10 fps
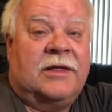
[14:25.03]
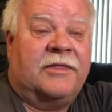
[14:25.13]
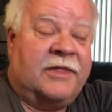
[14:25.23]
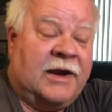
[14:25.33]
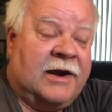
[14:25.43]

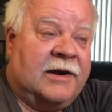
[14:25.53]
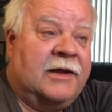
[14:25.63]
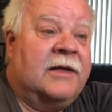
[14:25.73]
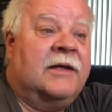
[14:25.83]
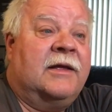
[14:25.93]
there.
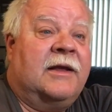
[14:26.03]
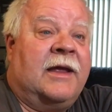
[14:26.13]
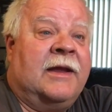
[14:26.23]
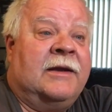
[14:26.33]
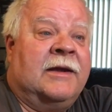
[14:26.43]

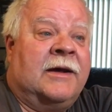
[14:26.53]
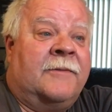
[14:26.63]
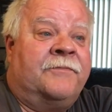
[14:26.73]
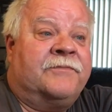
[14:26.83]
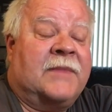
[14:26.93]
And
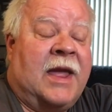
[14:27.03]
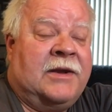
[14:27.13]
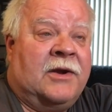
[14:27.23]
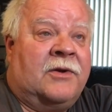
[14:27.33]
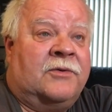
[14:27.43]
I
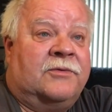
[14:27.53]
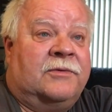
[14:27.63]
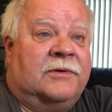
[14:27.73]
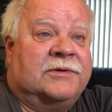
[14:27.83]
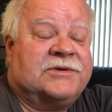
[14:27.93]
know
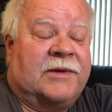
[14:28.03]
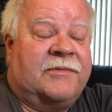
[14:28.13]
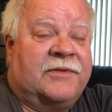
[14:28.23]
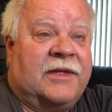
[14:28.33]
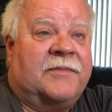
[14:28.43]

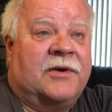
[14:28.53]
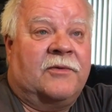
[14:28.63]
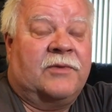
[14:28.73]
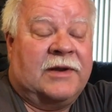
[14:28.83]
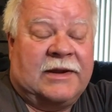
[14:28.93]
some of them are
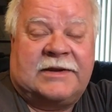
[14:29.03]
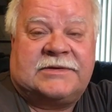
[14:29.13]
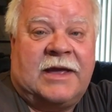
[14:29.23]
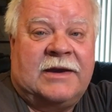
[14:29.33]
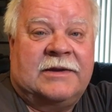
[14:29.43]
really
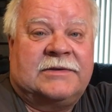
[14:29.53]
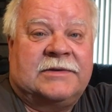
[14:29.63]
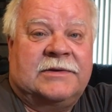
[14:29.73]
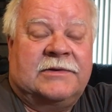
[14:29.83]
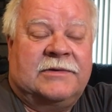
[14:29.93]
excited
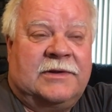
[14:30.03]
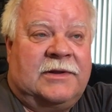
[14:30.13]
to,